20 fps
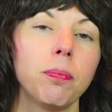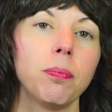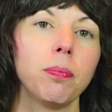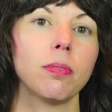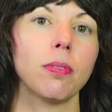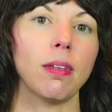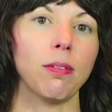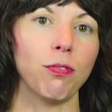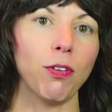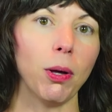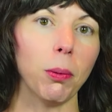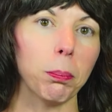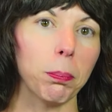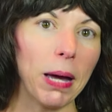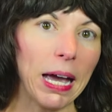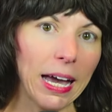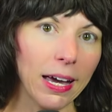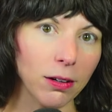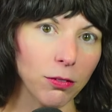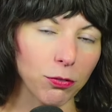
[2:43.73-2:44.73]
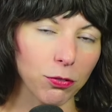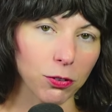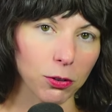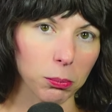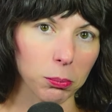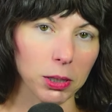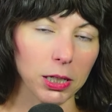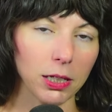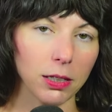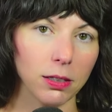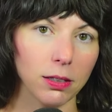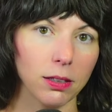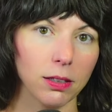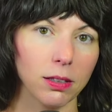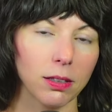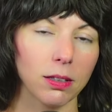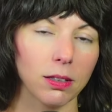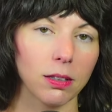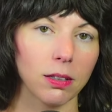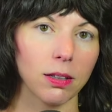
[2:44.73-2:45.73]
They felt bad for me.
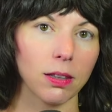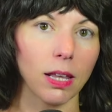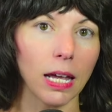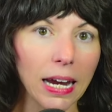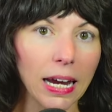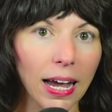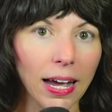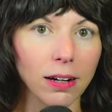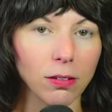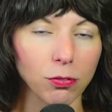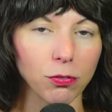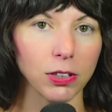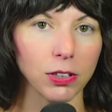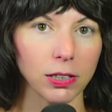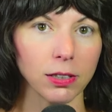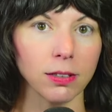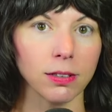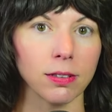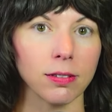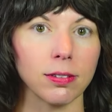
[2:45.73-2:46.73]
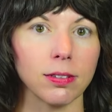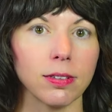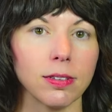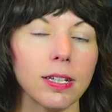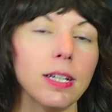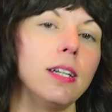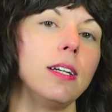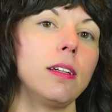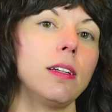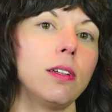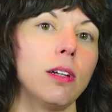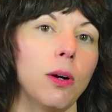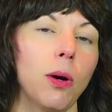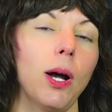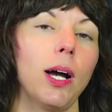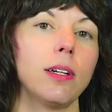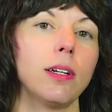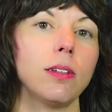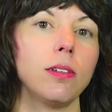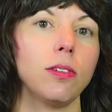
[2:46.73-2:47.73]
They had feelings that they didn't know
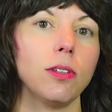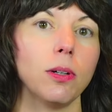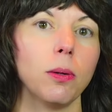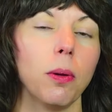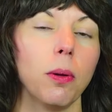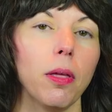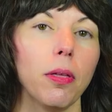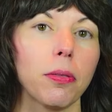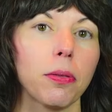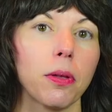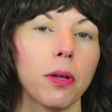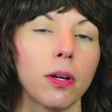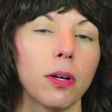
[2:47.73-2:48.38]
how to deal with.